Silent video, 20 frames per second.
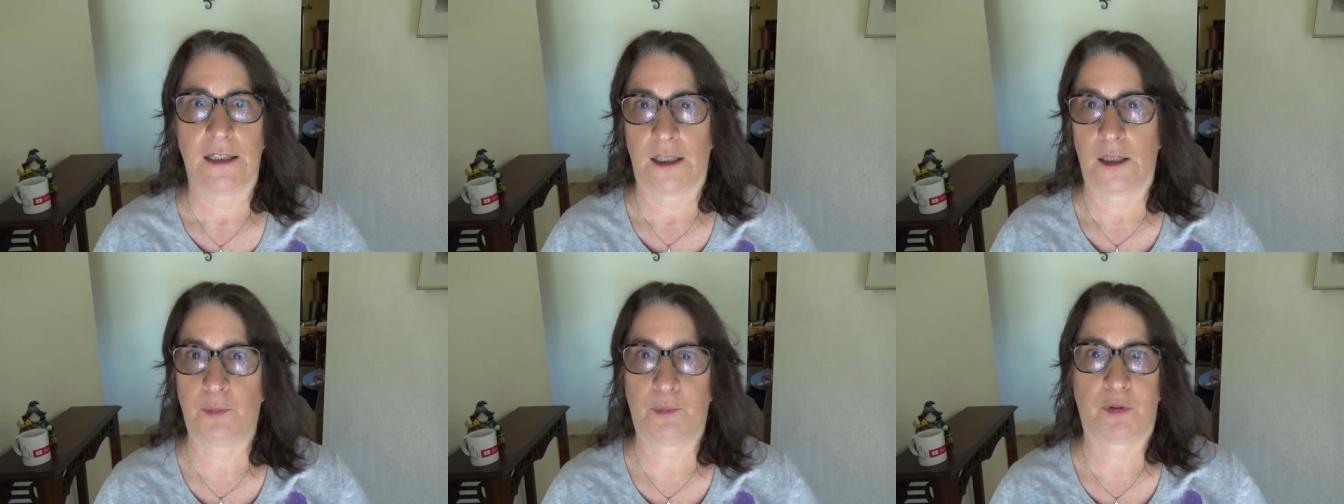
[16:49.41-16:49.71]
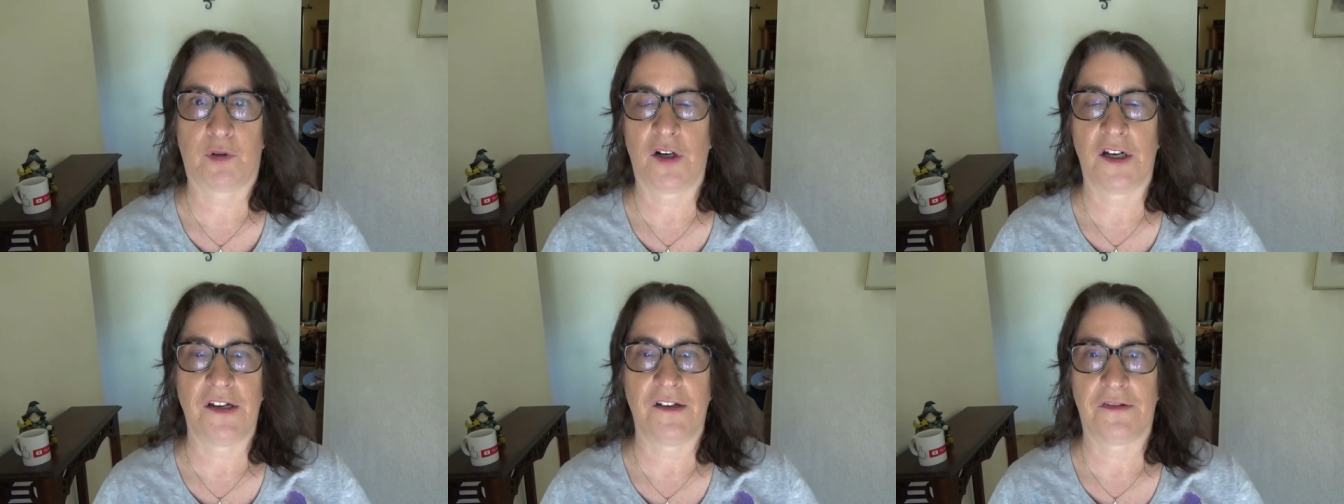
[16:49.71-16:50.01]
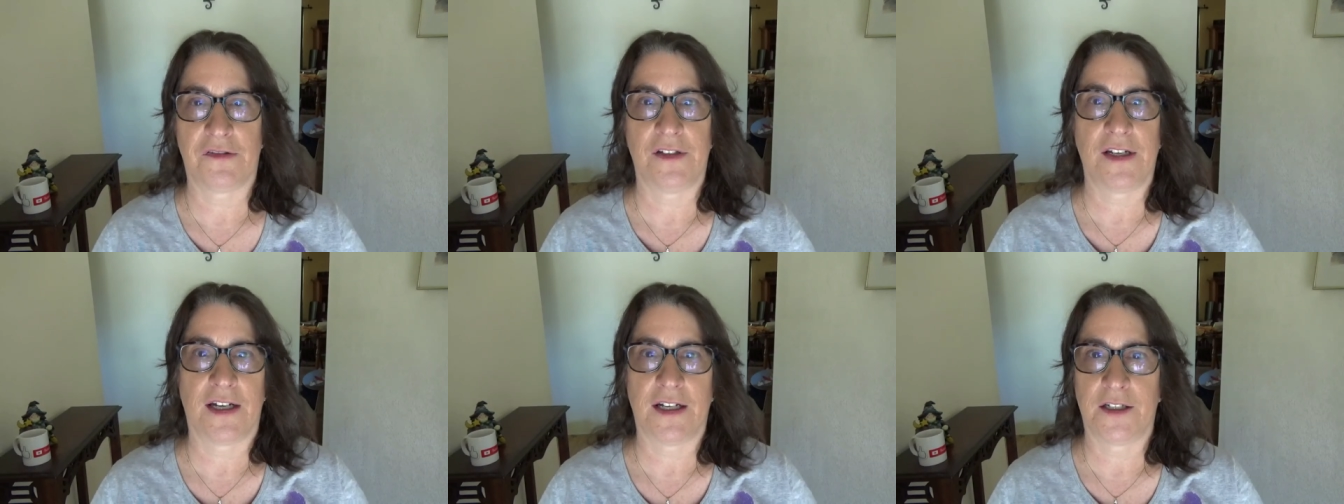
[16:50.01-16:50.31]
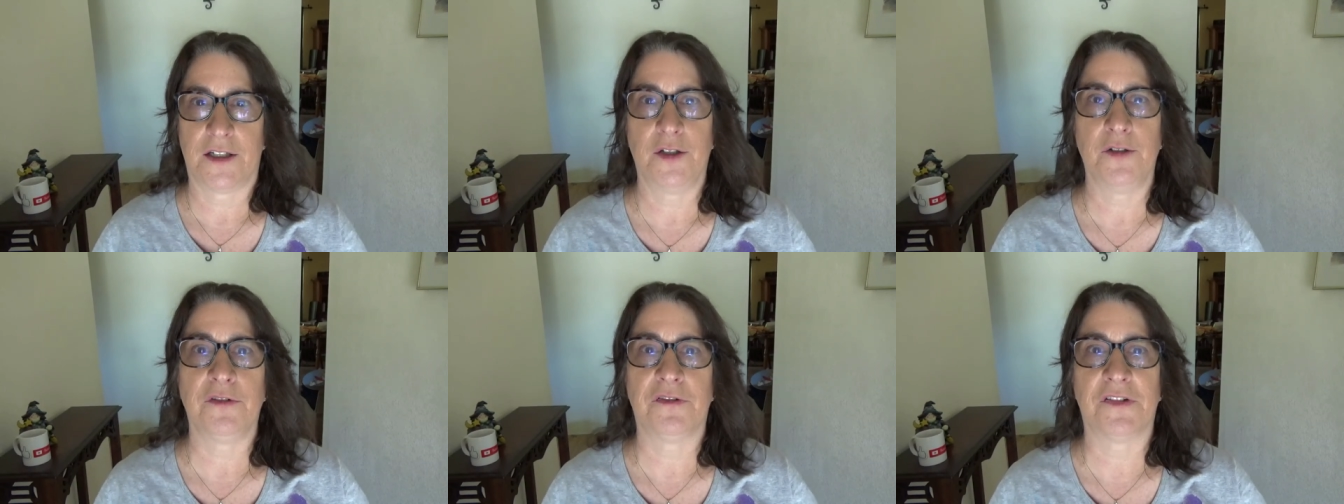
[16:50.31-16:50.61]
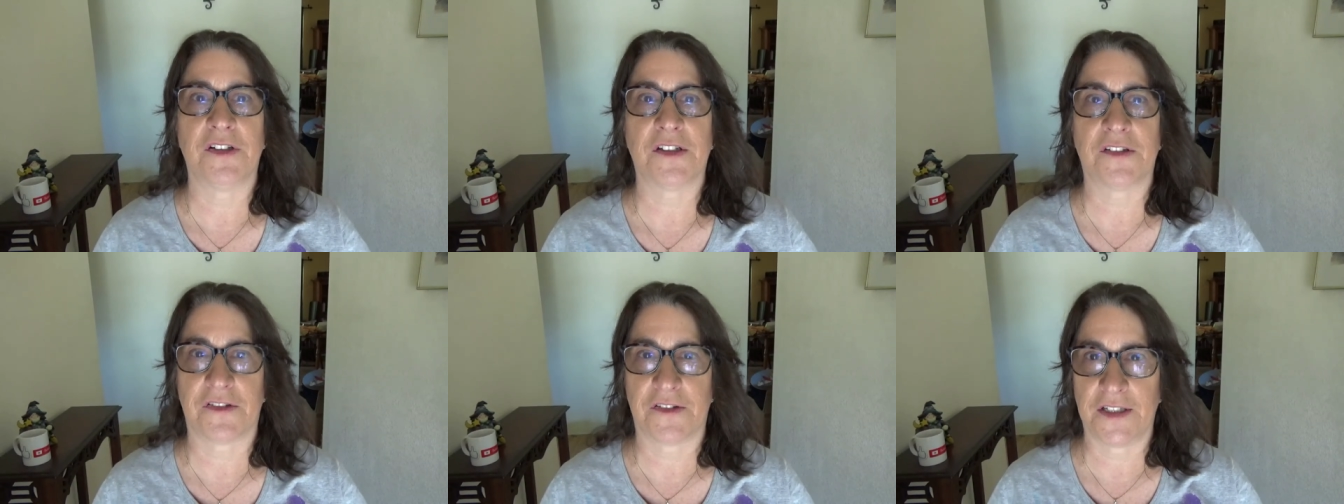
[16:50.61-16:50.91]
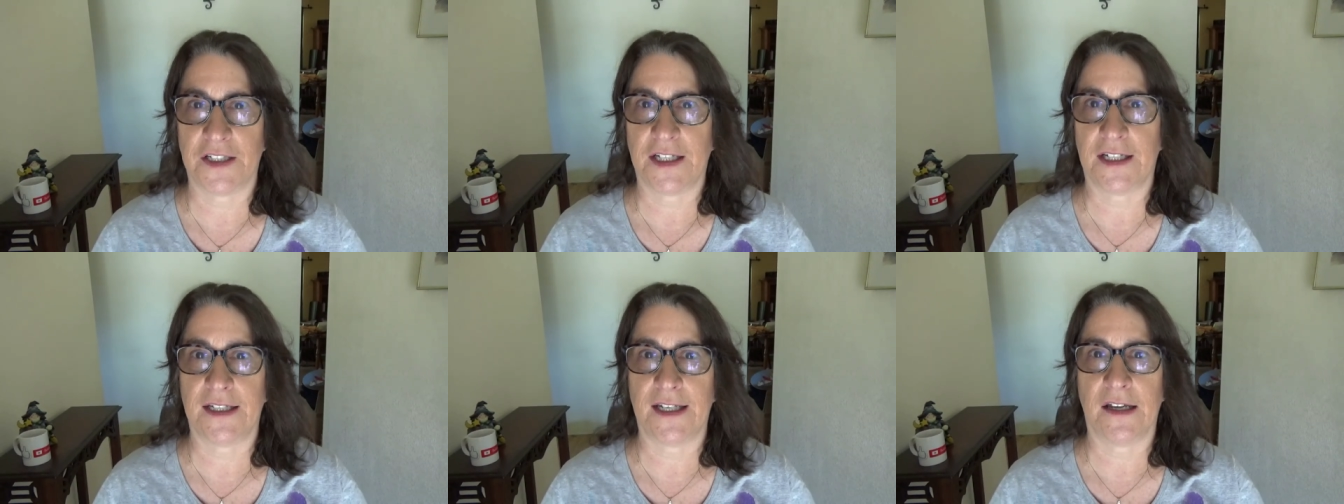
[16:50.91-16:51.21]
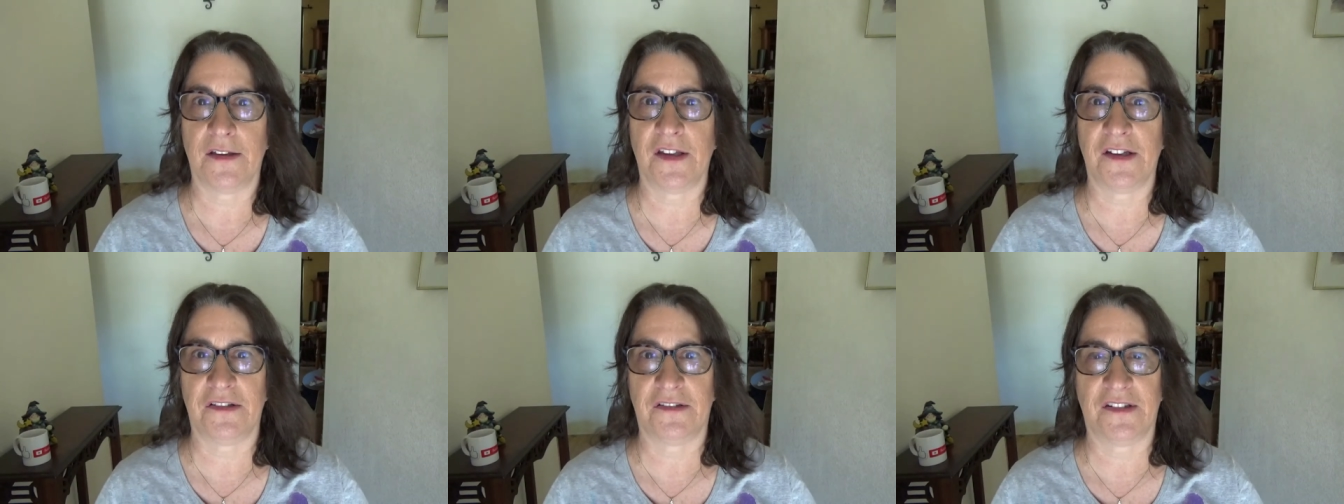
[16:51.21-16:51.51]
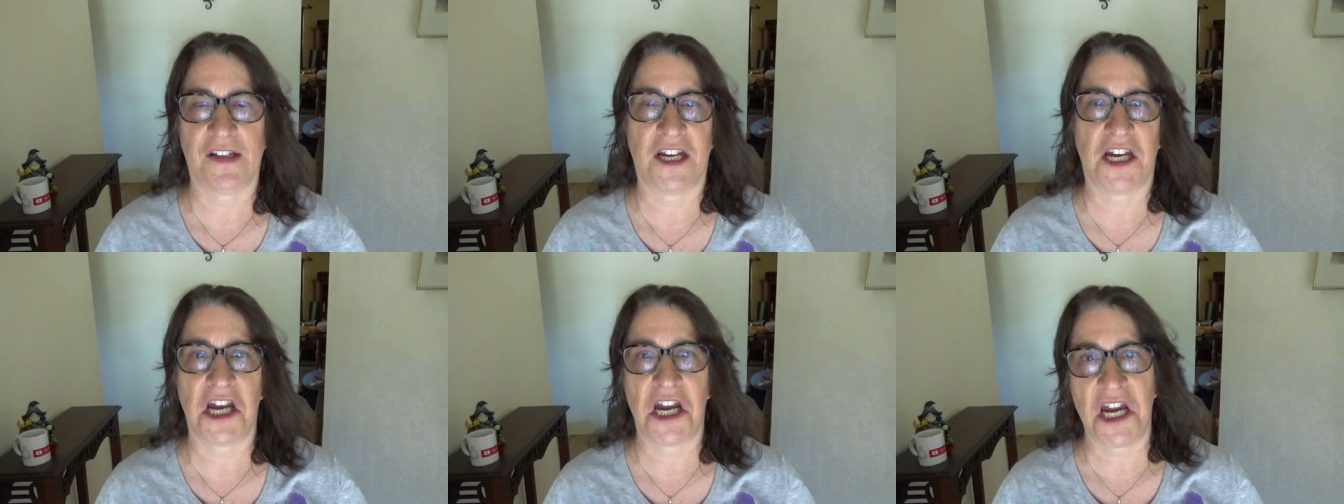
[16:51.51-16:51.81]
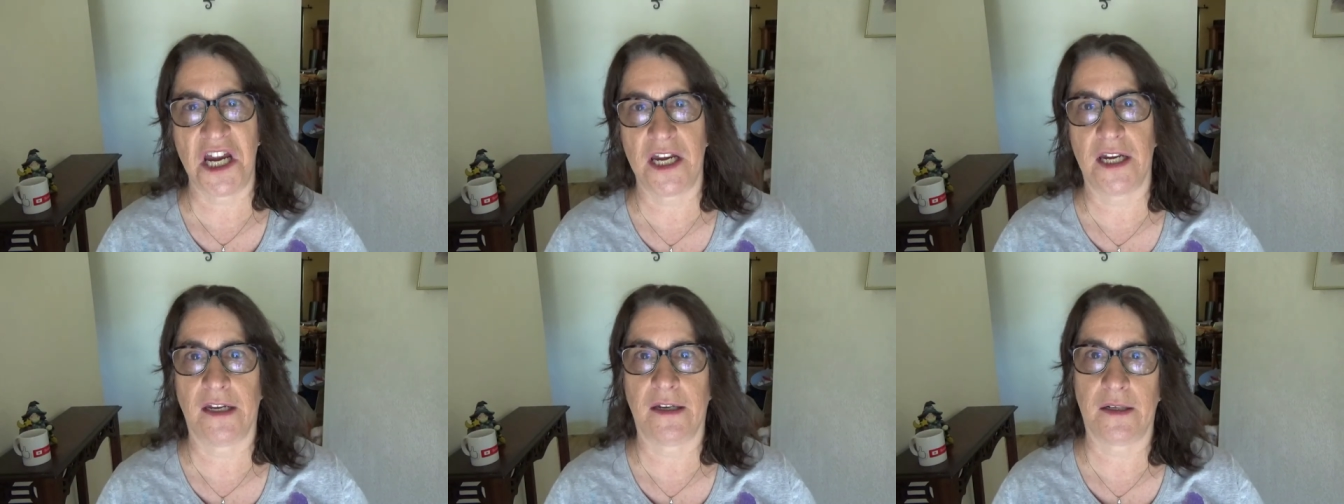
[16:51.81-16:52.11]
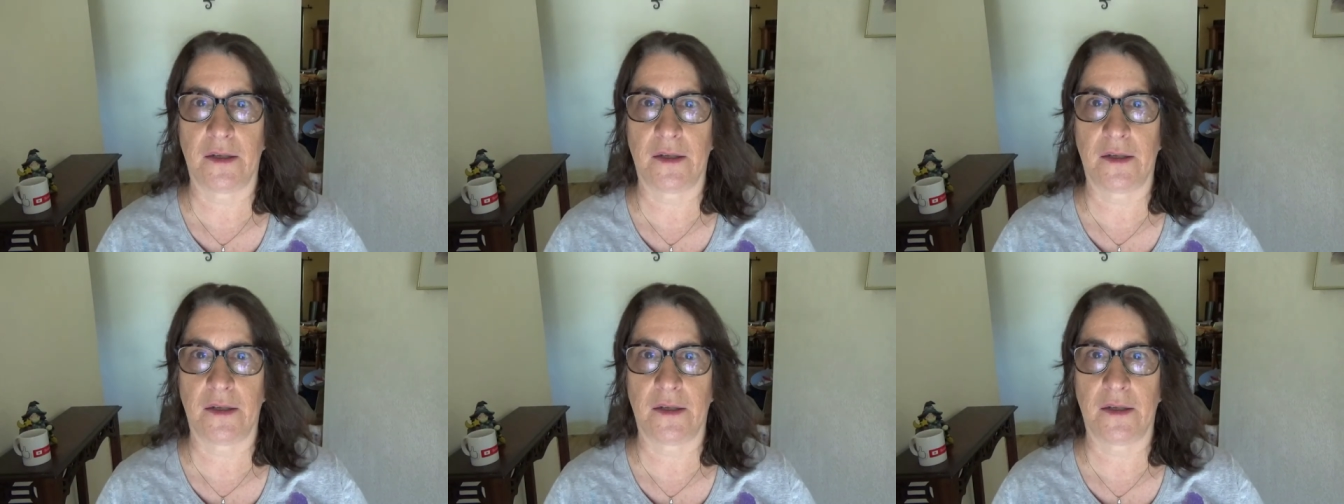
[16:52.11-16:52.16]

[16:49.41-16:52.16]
appraised at 260 and now they say hey